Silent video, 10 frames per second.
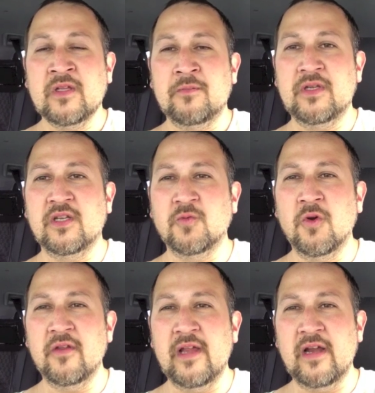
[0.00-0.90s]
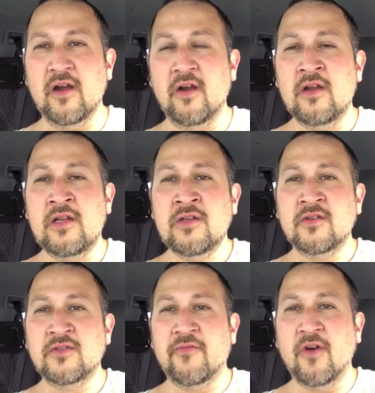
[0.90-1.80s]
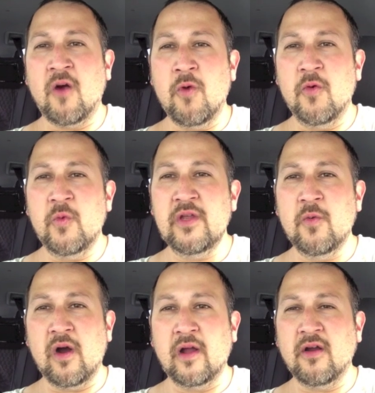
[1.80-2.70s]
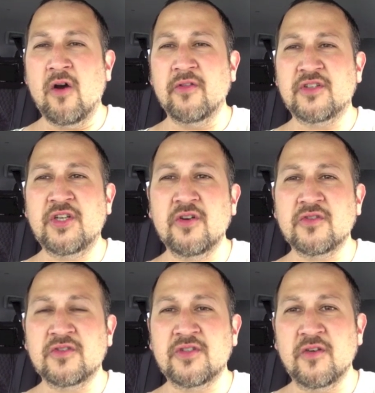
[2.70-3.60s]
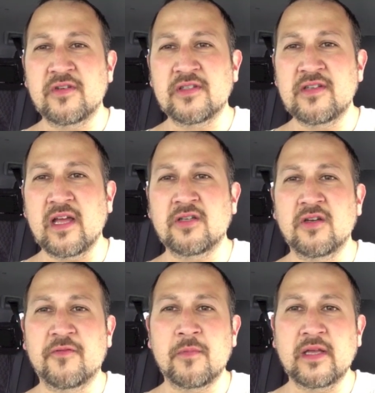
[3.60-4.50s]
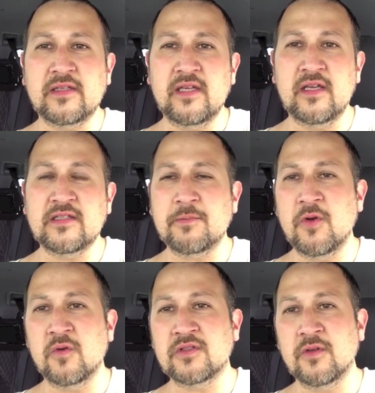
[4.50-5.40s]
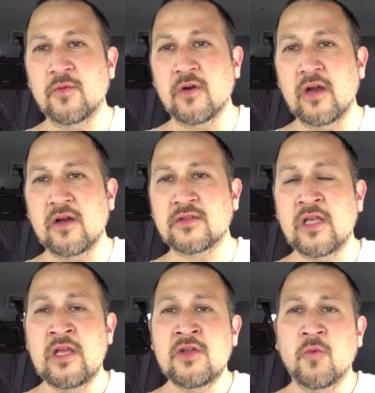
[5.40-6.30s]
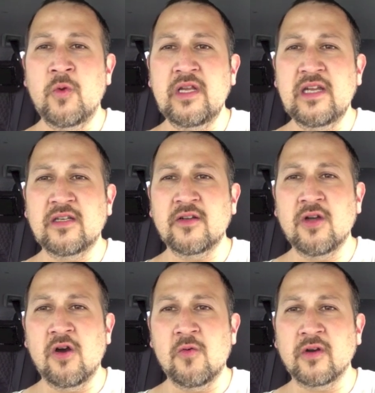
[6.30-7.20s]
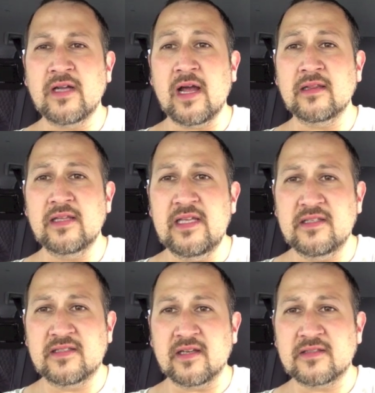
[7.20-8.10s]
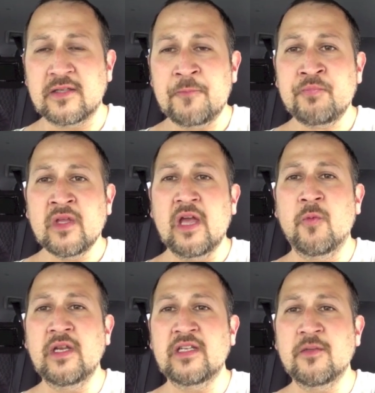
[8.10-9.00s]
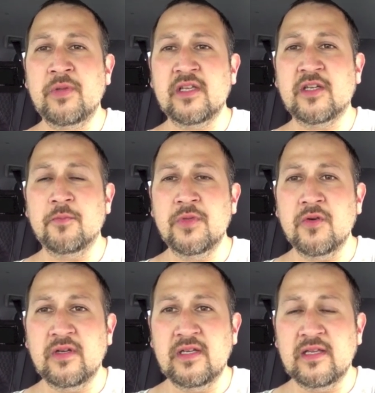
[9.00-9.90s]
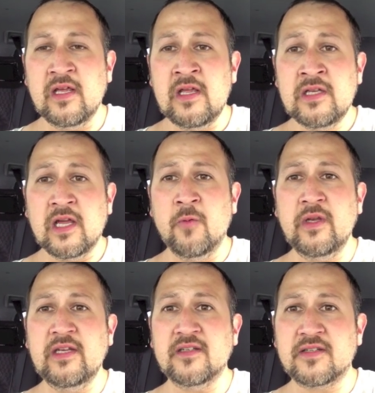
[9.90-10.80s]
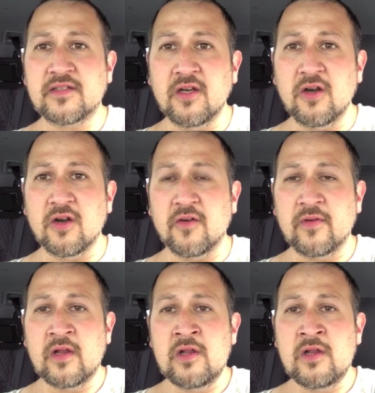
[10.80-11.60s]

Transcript: because we're there for what we want oh the children's service is not good for my kids i'm going somewhere else we need to go where God leads us, and we need to be in community, and we need to serve.